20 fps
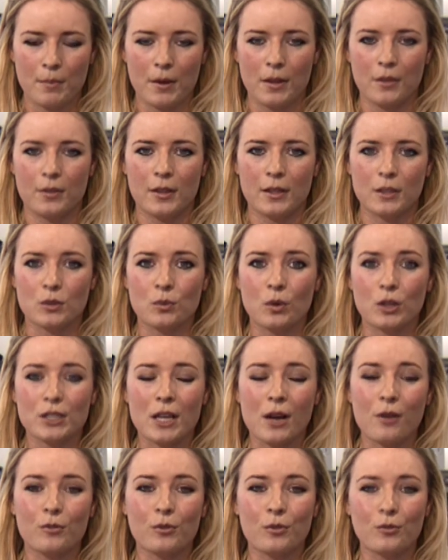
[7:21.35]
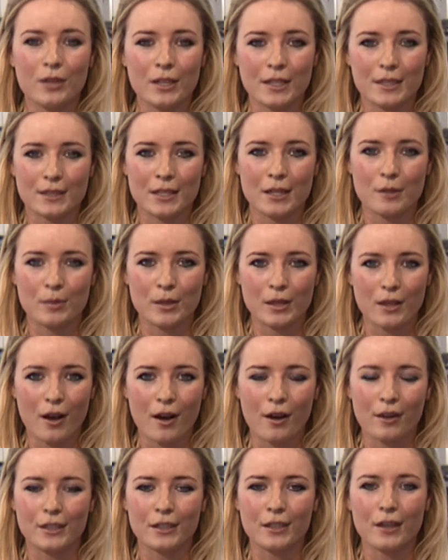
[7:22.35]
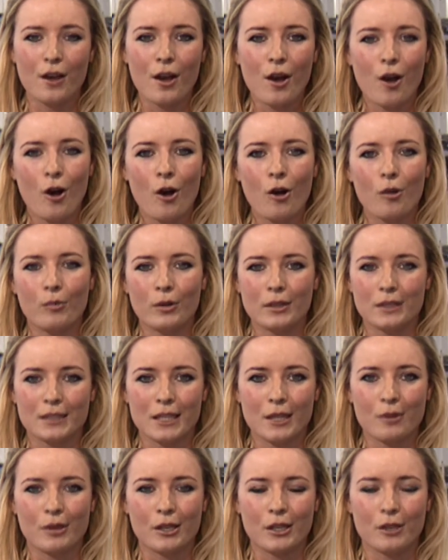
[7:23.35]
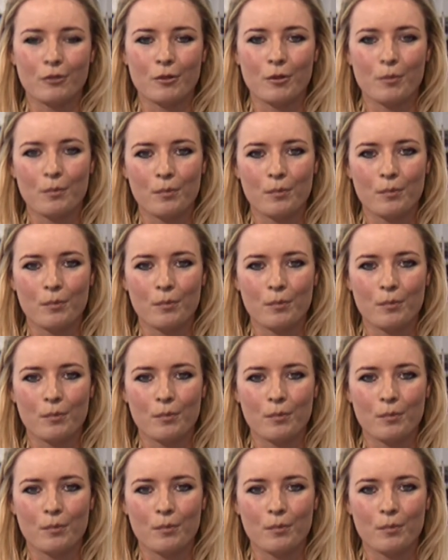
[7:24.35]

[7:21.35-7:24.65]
But the thing to watch out for really is going to be Carney on Wednesday when he